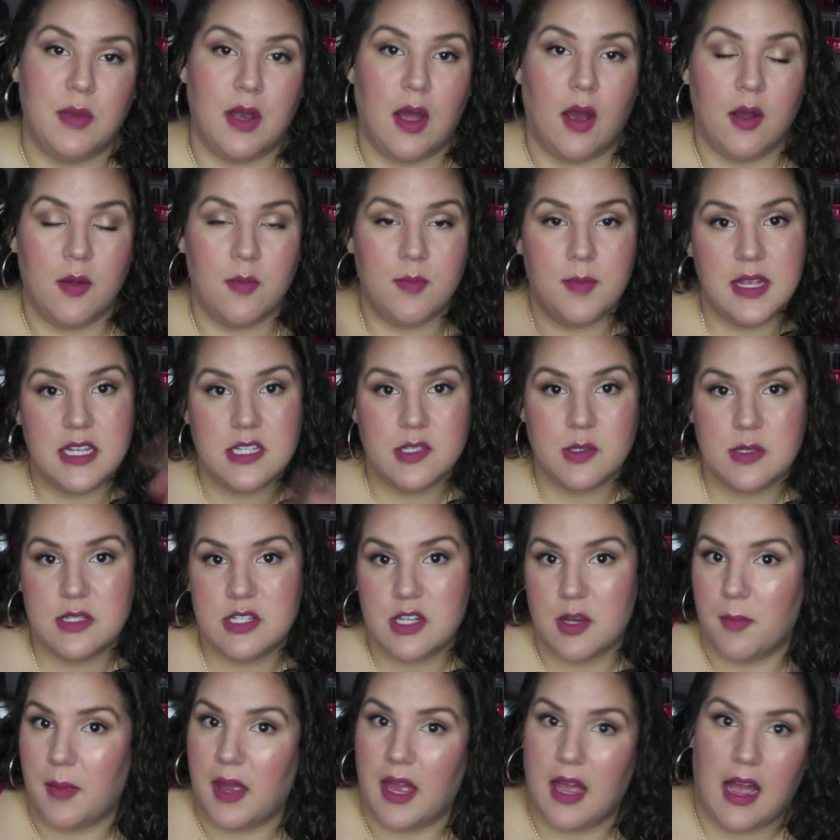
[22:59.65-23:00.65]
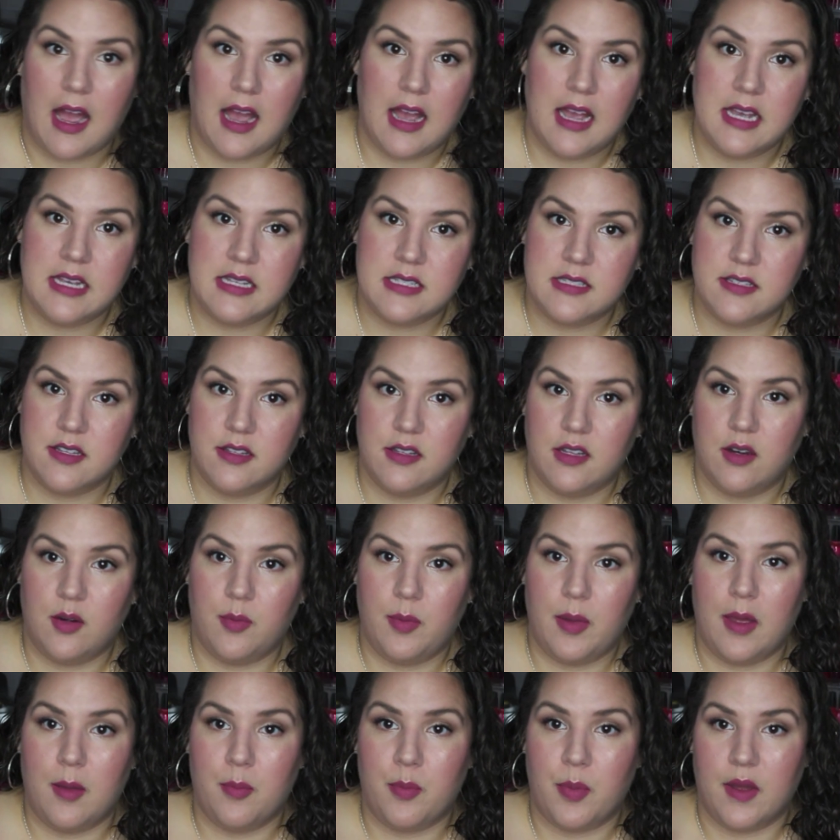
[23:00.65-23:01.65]
Now I may switch up my eyes a little
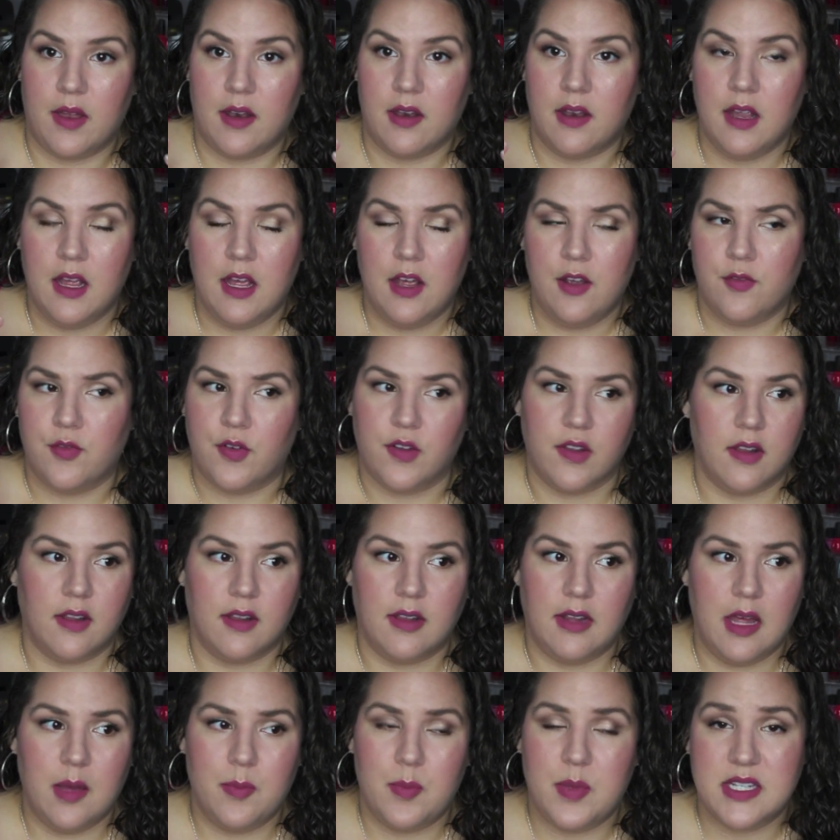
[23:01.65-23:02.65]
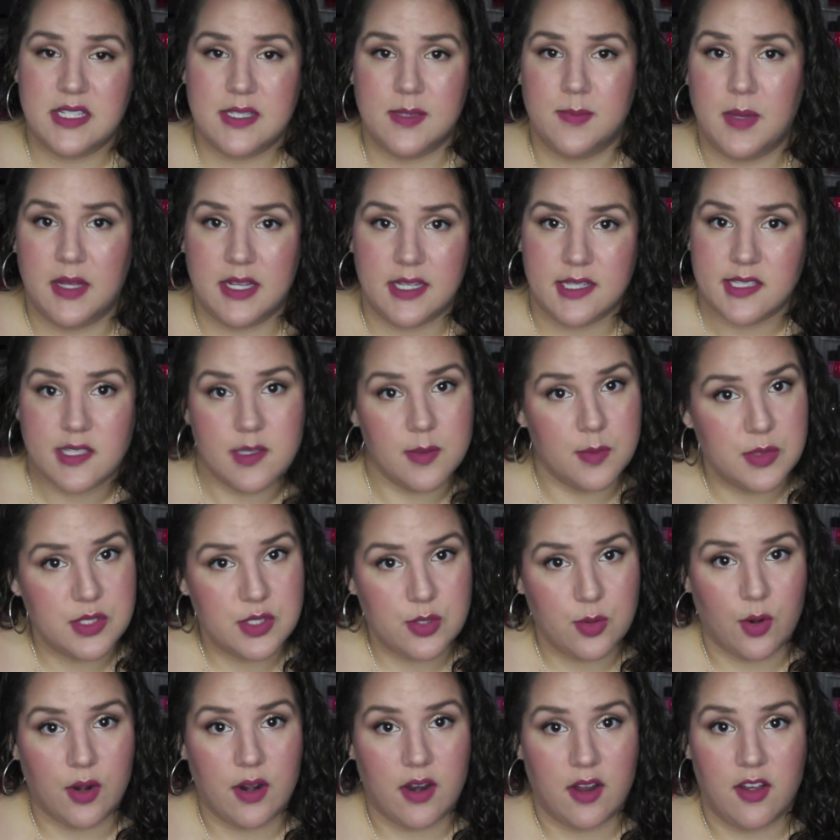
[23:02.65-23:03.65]
bit, but for the lip it's been some
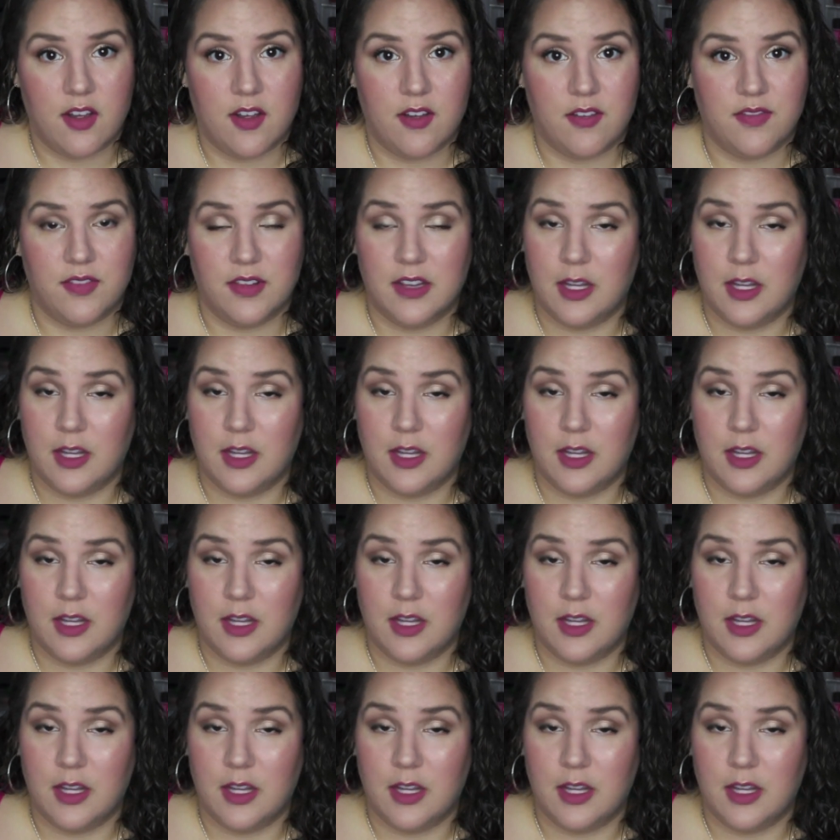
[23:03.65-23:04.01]
sort of